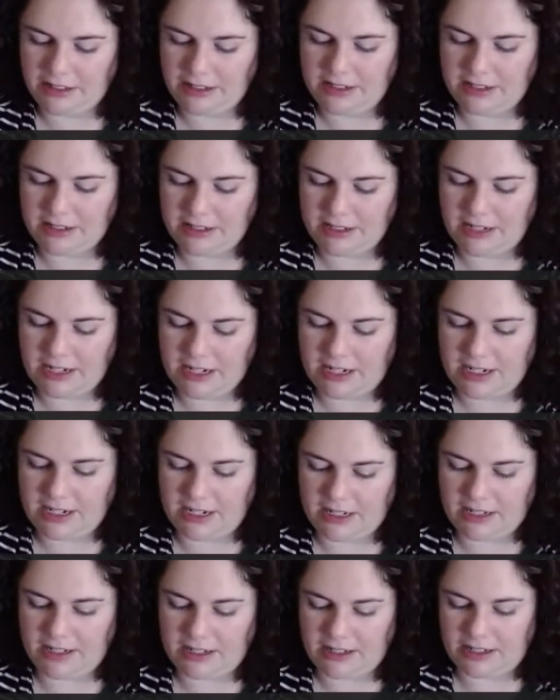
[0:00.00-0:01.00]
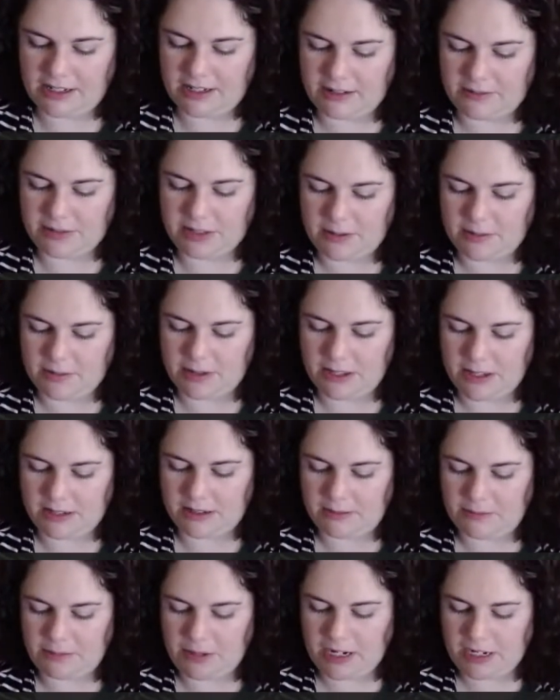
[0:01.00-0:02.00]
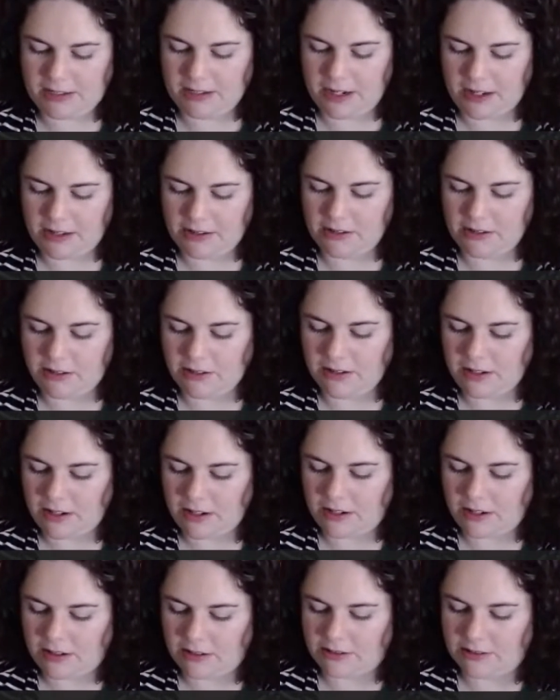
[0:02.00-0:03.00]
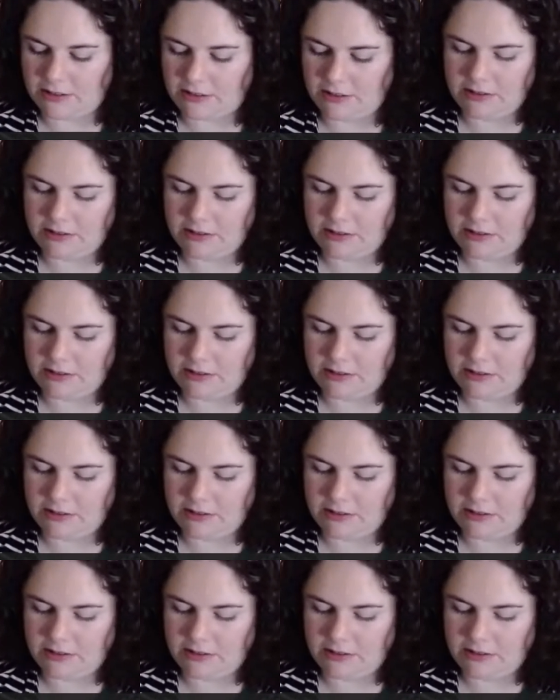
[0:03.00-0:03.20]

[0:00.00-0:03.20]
just getting um, some of these base colors in